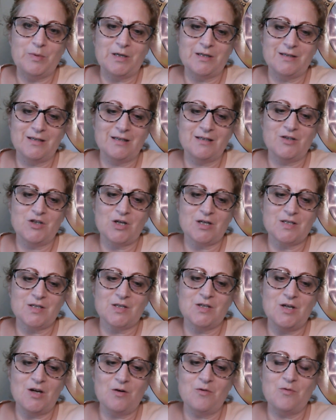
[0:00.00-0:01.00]
But
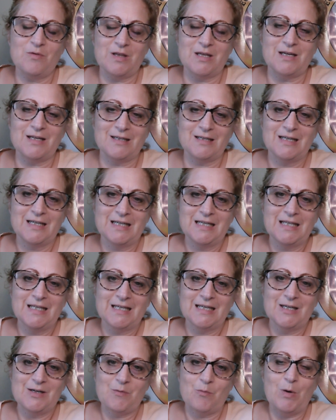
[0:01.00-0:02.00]
just know that
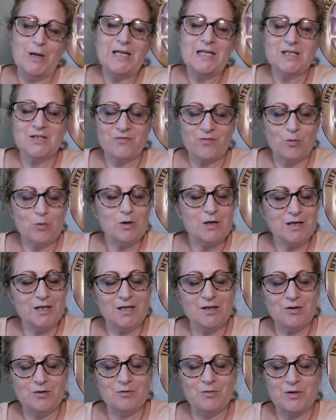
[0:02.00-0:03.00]
when it's for
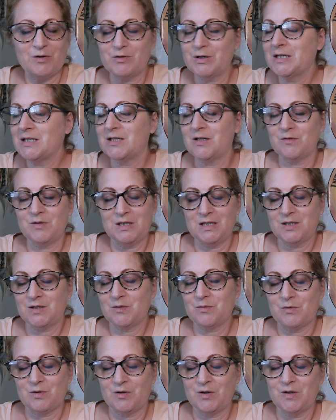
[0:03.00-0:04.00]
you, there is no need
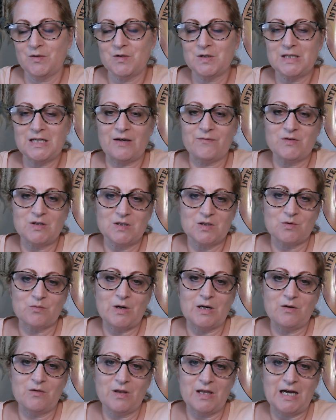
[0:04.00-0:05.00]
to worry. You just have to
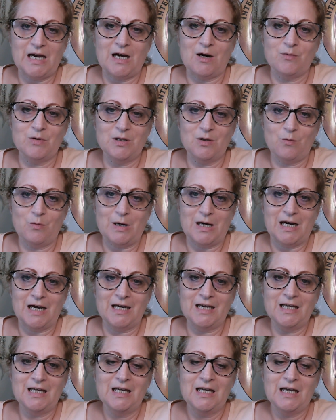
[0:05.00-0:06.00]
surrender the how and the
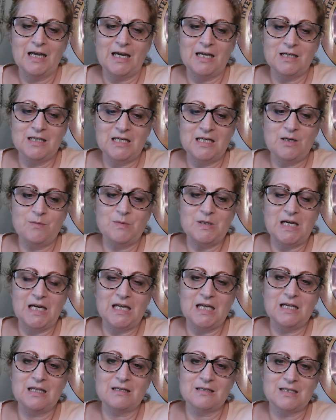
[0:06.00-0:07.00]
why and keep
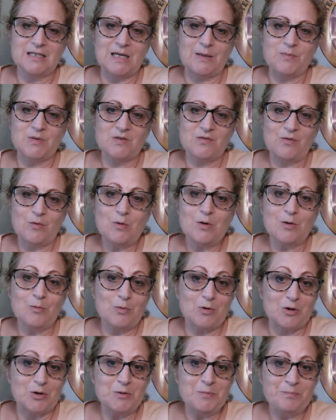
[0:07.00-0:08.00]
taking the steps
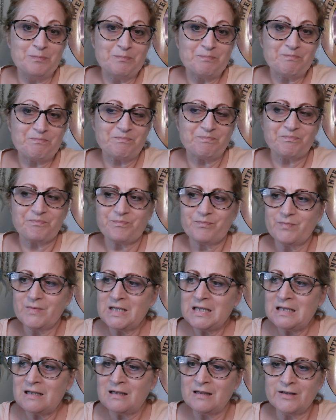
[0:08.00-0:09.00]
forward
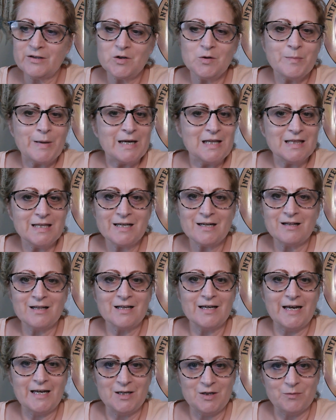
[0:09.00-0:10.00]
little by
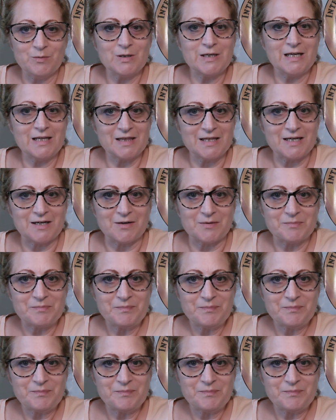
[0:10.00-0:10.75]
little, and you will get there.